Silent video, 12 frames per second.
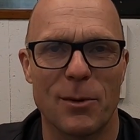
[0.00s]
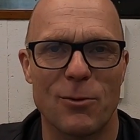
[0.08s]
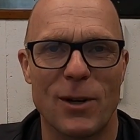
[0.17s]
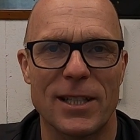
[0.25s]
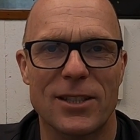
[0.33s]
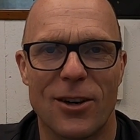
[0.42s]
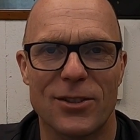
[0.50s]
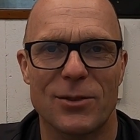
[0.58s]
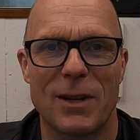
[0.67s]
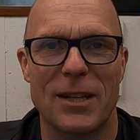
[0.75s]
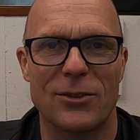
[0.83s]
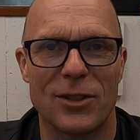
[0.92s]
of the race cars
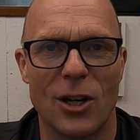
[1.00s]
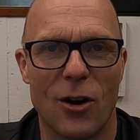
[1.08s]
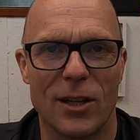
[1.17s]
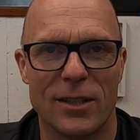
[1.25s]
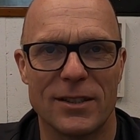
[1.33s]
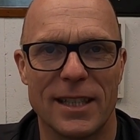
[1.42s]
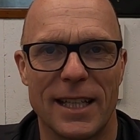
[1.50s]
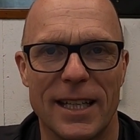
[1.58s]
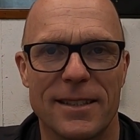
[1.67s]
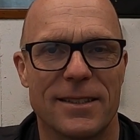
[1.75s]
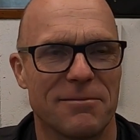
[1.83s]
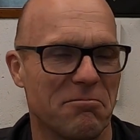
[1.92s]
around on the island in
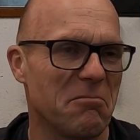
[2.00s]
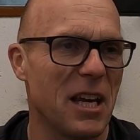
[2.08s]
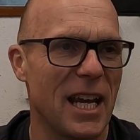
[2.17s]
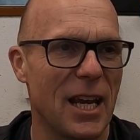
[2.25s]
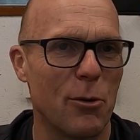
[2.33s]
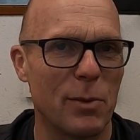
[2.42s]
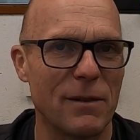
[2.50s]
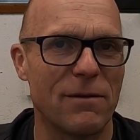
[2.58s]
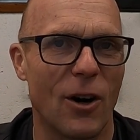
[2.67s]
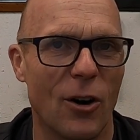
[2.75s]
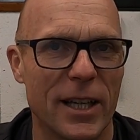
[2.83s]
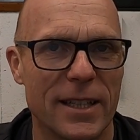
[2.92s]
it. It'll be
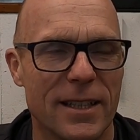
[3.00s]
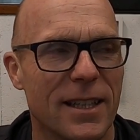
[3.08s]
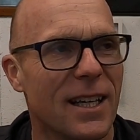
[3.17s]
fine.